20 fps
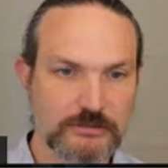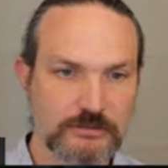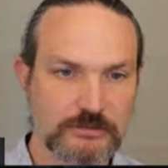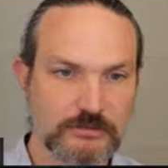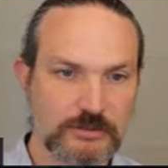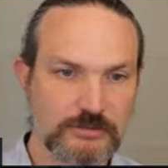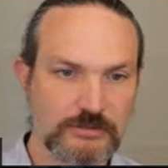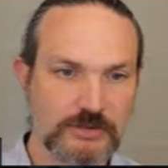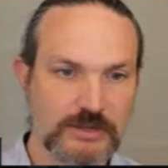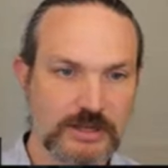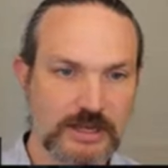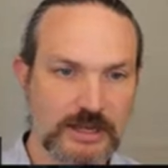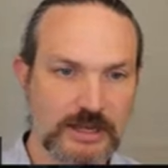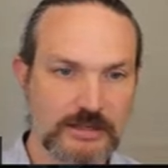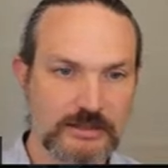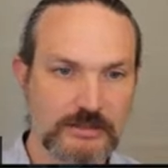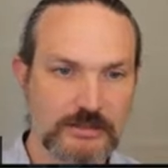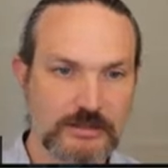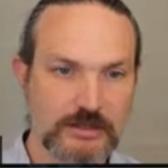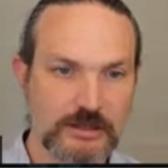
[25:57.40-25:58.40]
we've
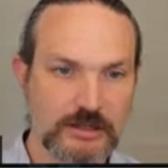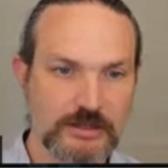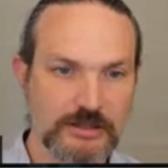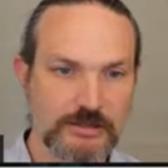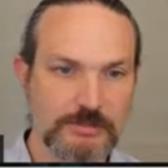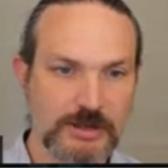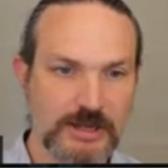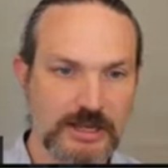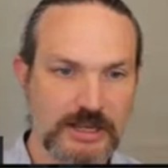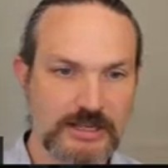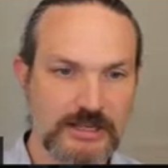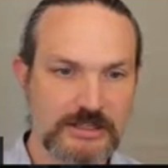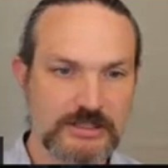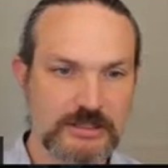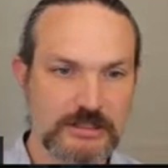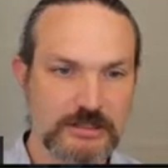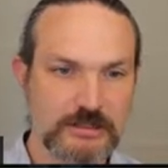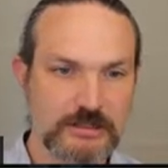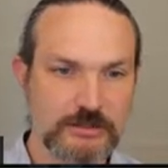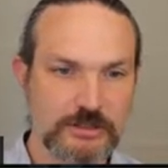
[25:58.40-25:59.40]
got all the pods,
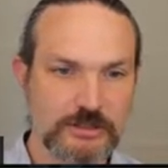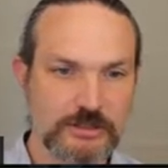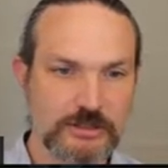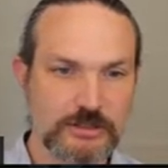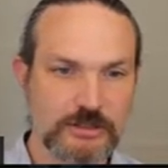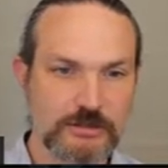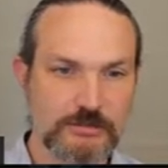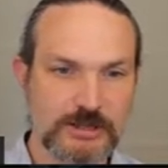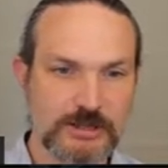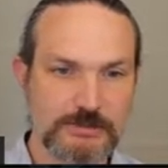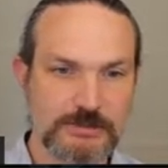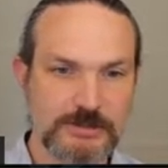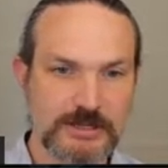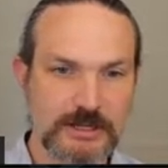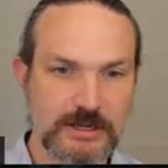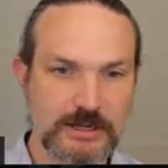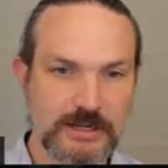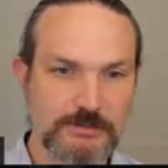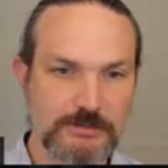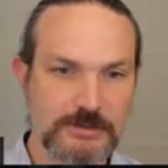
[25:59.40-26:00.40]
including Cube API,
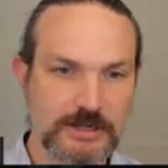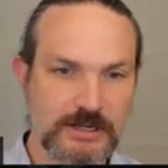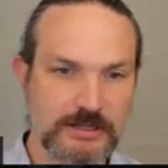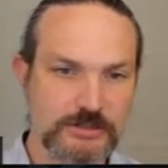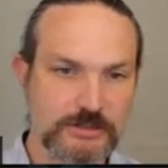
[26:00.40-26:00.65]
API